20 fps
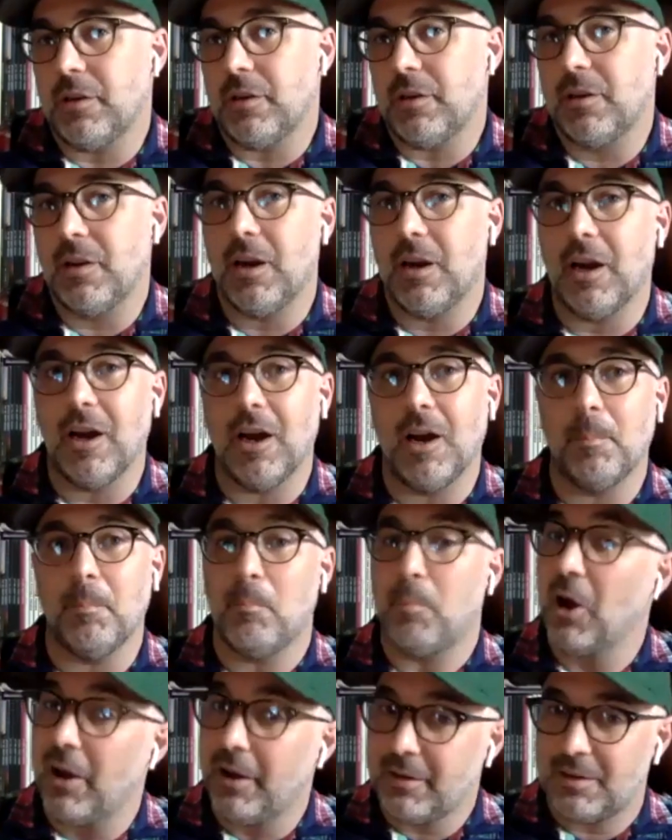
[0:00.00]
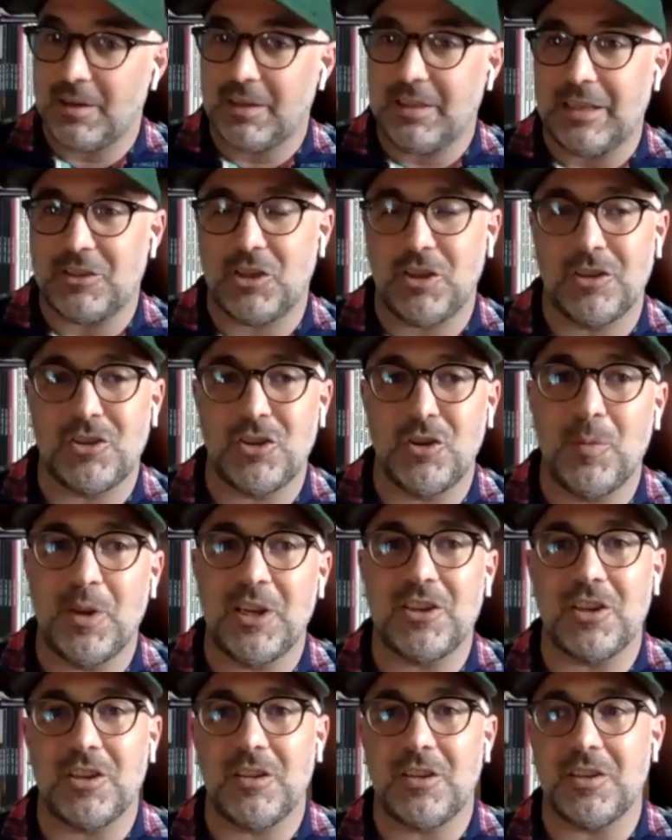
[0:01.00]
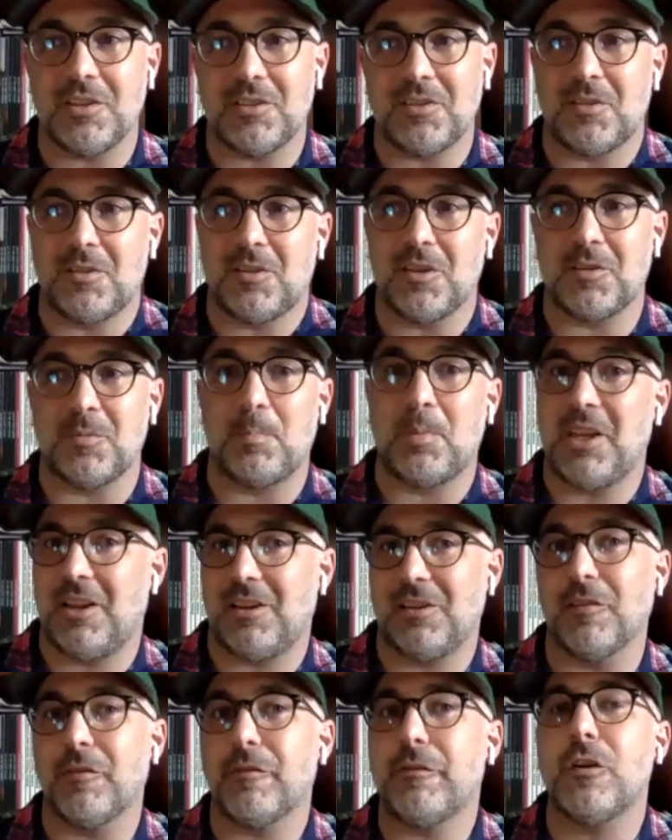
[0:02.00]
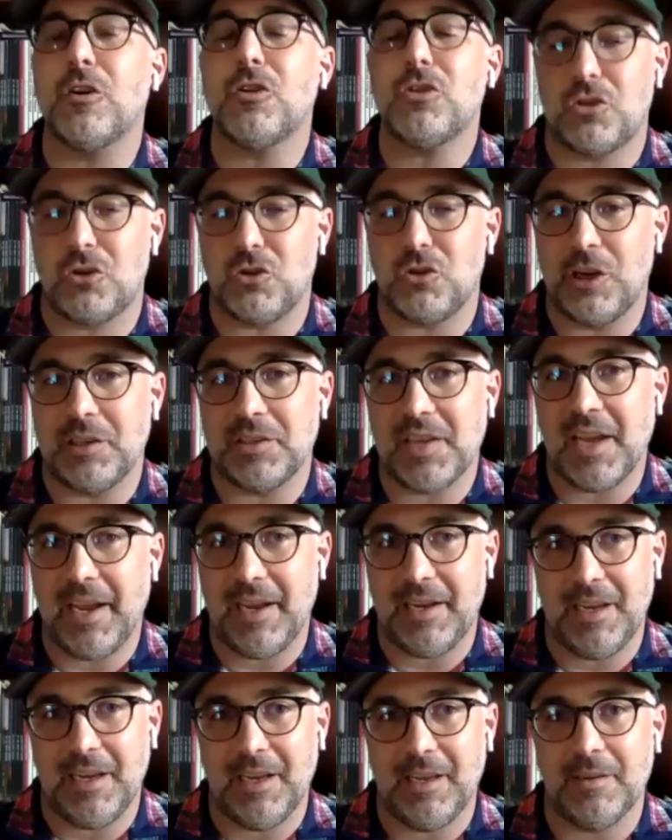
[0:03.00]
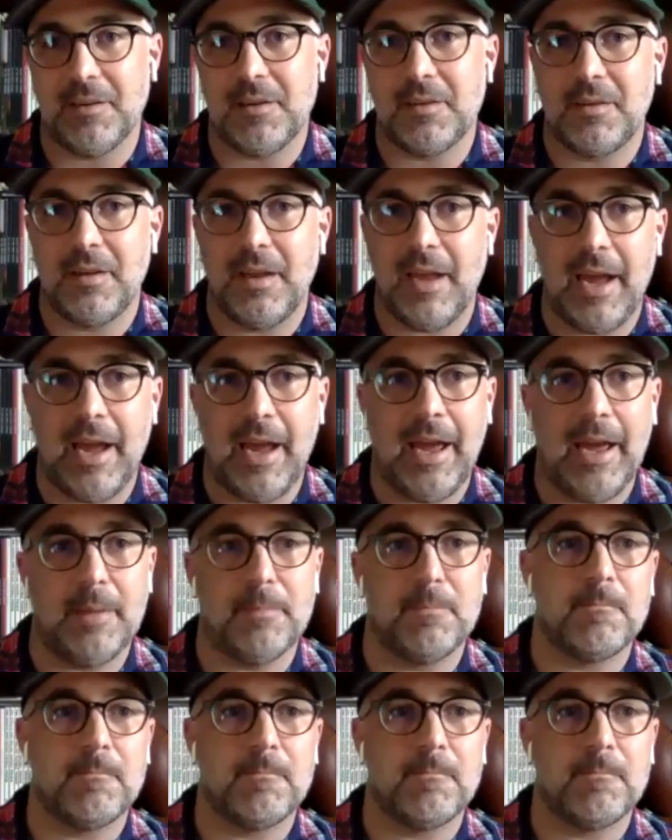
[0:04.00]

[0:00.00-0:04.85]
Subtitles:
But as you mentioned, does being the first string tight end at